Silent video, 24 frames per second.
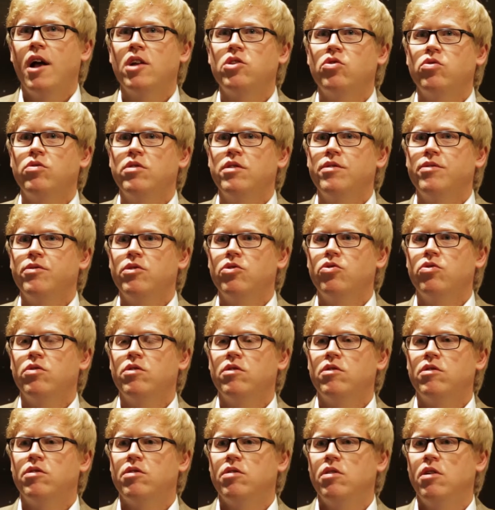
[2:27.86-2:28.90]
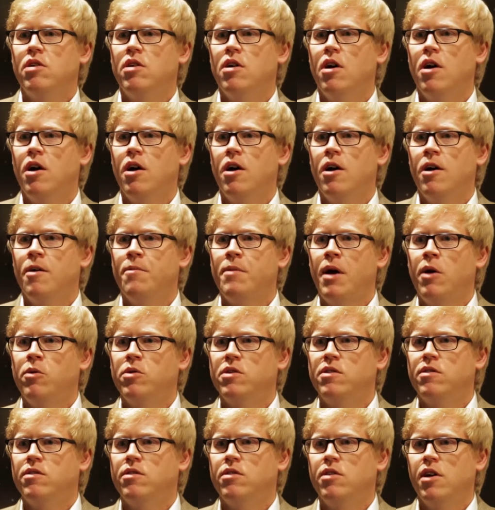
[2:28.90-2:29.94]
natural refrigerants, I
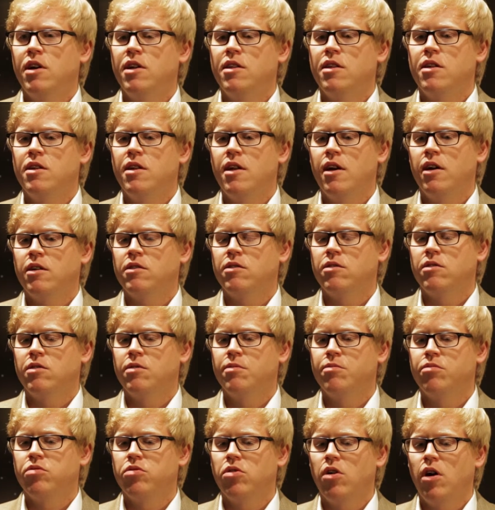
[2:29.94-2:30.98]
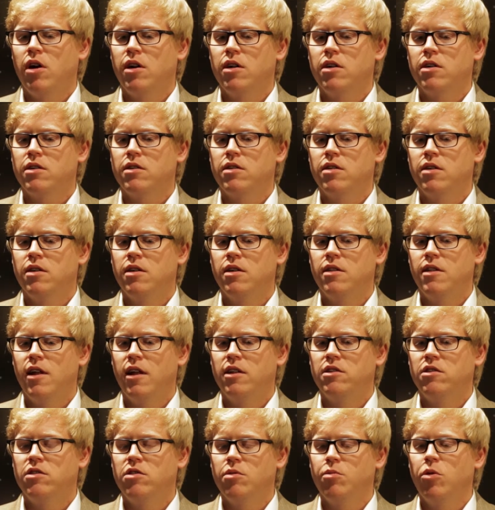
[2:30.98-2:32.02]
would say the next product
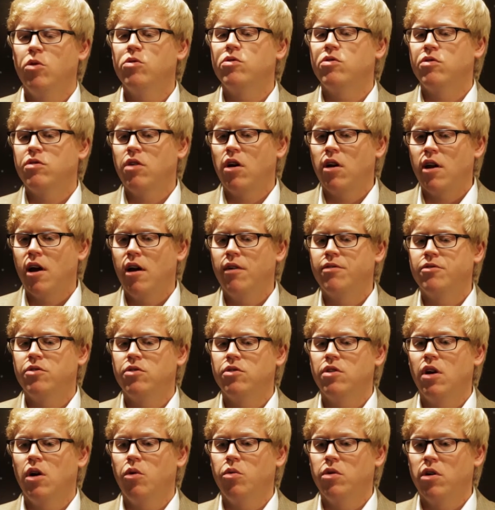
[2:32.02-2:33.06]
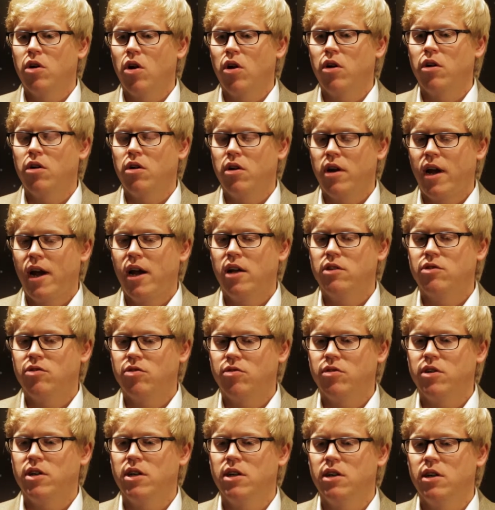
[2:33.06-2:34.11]
that's the most sought after that we are
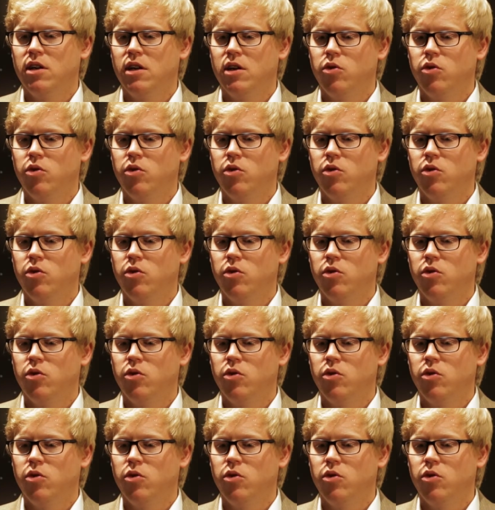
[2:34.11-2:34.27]
answering,